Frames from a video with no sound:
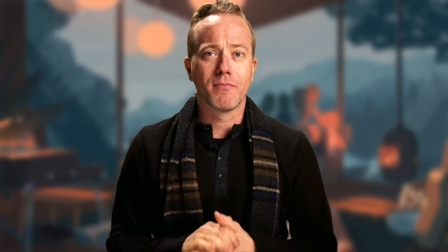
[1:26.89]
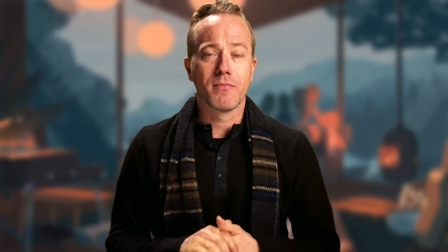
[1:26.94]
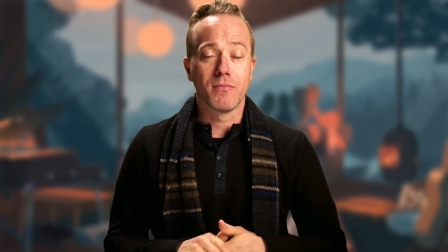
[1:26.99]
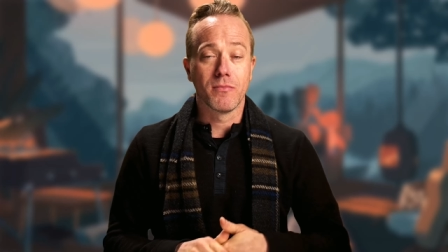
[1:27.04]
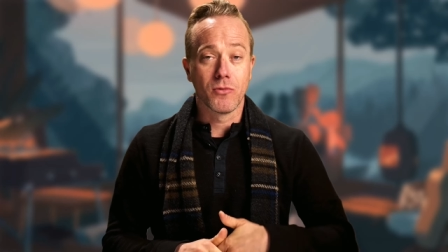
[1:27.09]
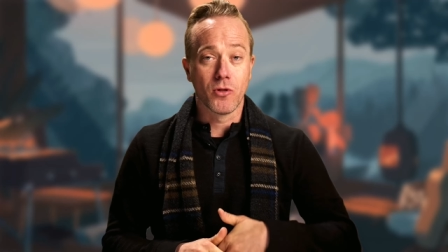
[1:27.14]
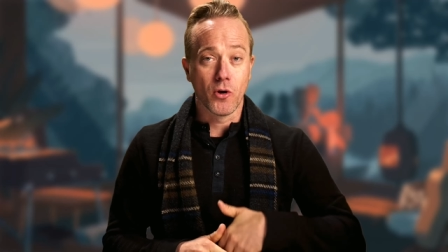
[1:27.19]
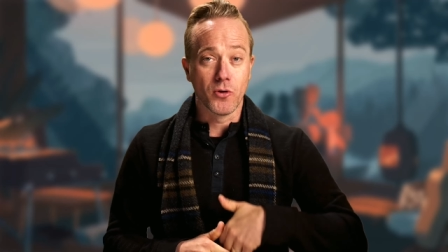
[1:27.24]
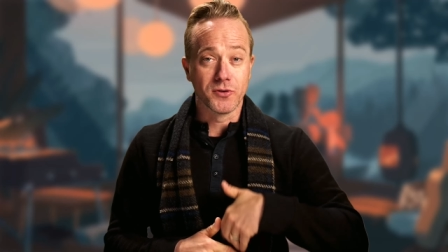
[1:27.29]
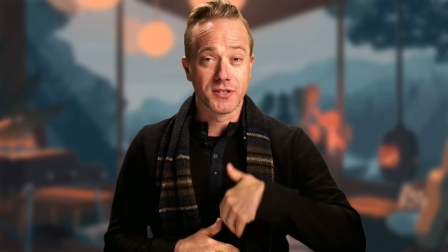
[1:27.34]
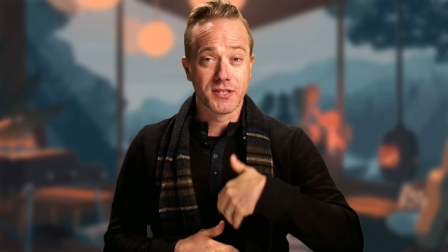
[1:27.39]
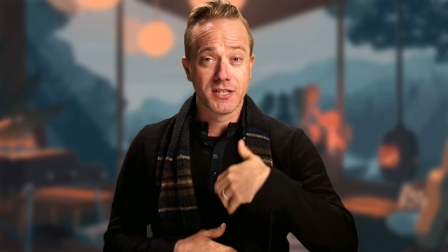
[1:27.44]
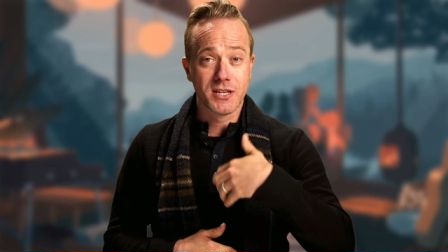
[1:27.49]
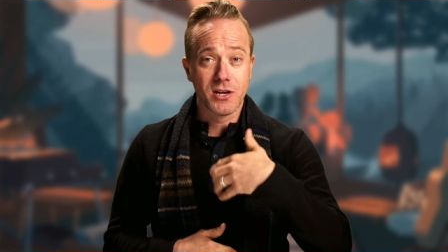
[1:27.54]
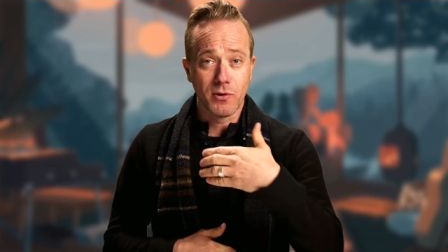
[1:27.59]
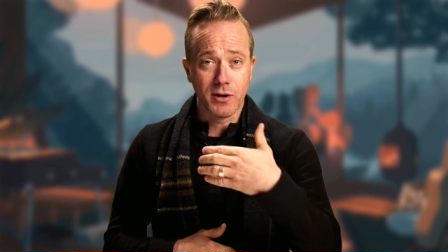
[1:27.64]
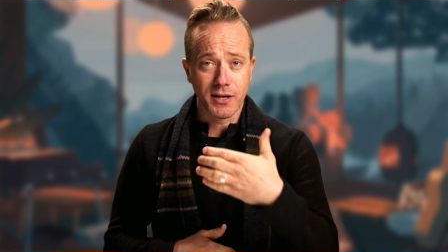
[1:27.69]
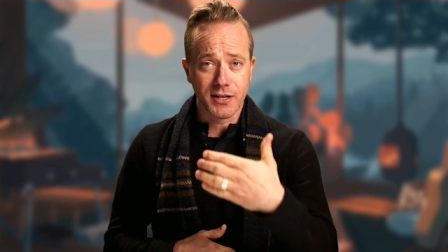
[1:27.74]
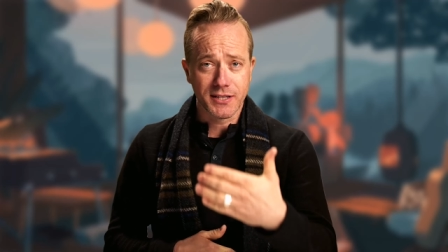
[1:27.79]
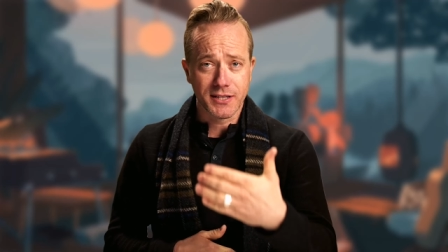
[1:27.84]
those
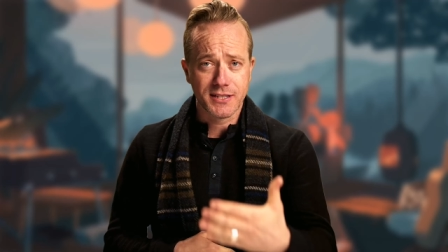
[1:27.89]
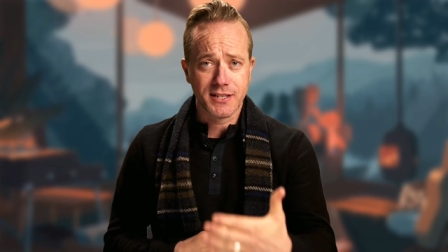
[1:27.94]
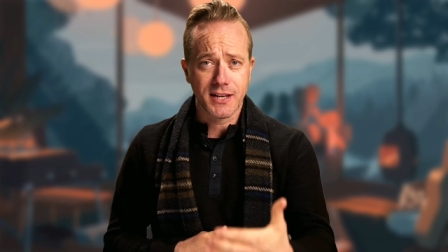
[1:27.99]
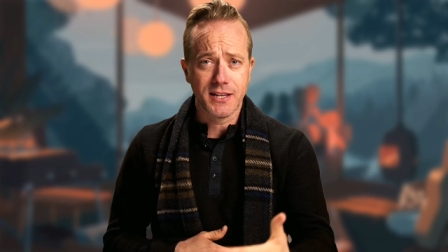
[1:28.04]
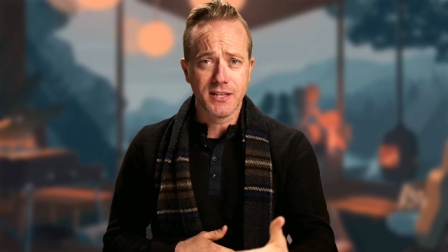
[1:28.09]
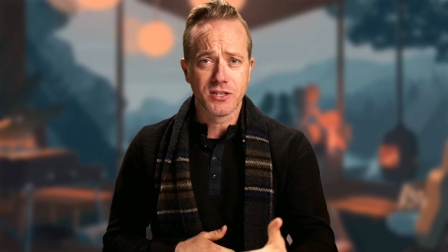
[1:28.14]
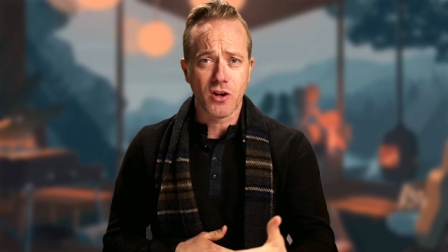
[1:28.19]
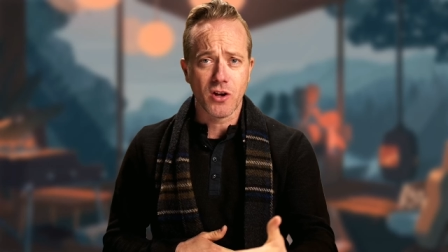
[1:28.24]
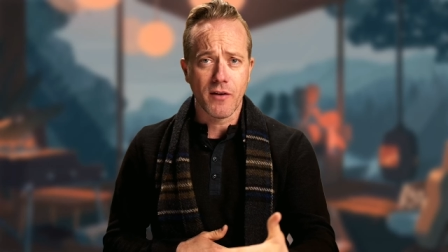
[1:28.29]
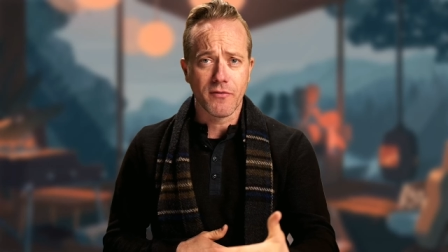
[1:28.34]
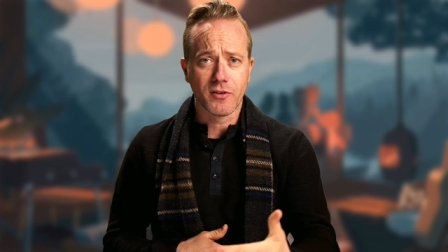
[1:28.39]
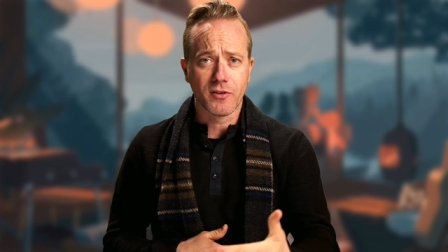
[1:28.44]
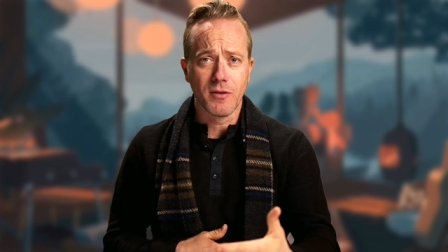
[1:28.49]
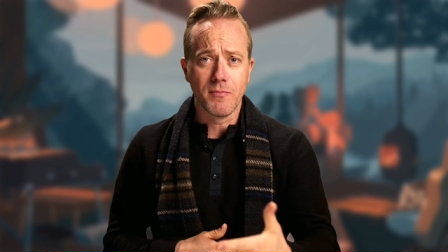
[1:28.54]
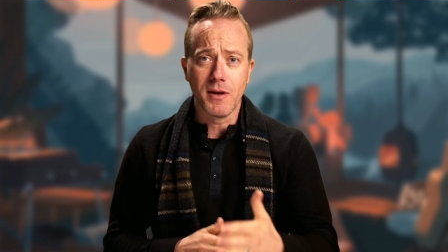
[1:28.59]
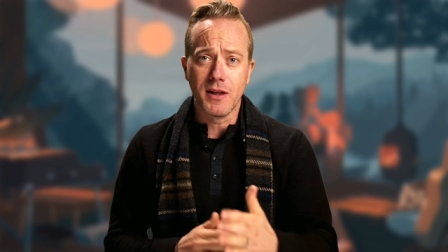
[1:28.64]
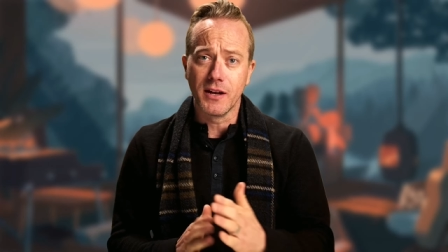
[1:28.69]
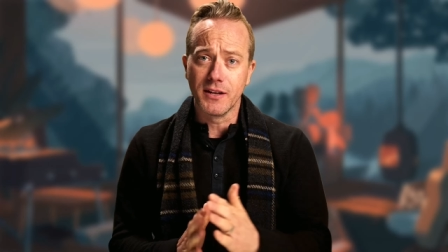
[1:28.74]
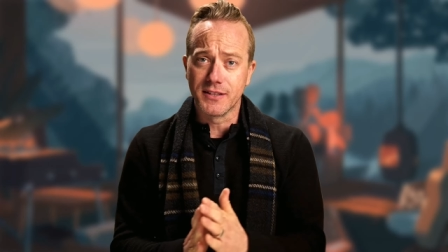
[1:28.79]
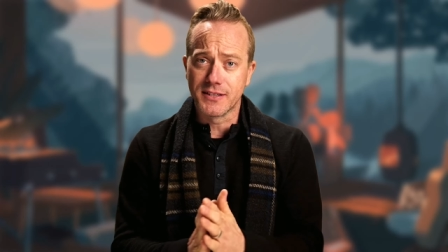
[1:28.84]
serious sins I've
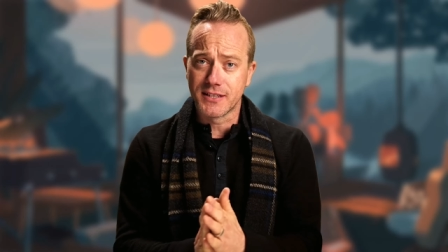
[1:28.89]
committed